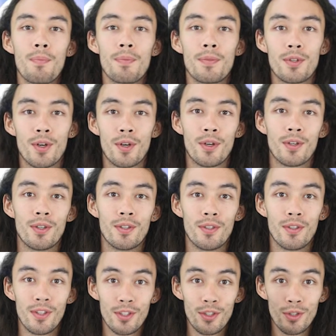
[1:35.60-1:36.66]
So
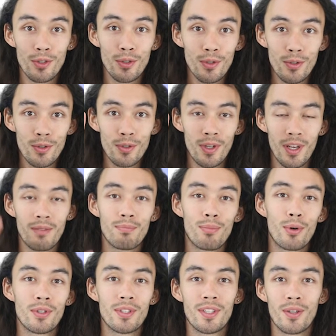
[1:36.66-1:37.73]
the two
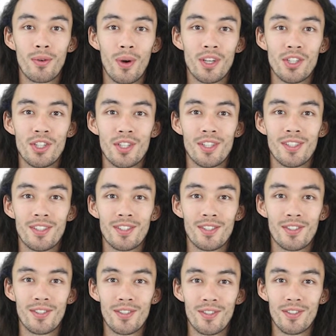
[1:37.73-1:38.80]
important questions
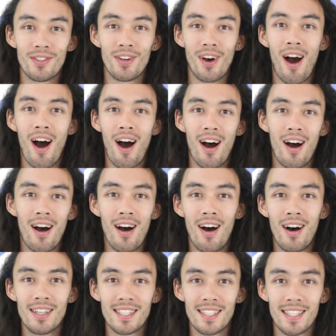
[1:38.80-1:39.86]
to
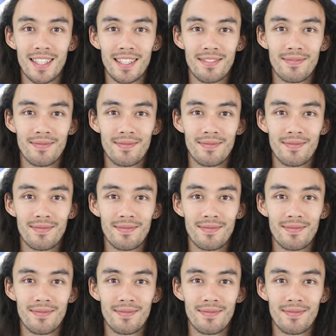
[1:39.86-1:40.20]
answer.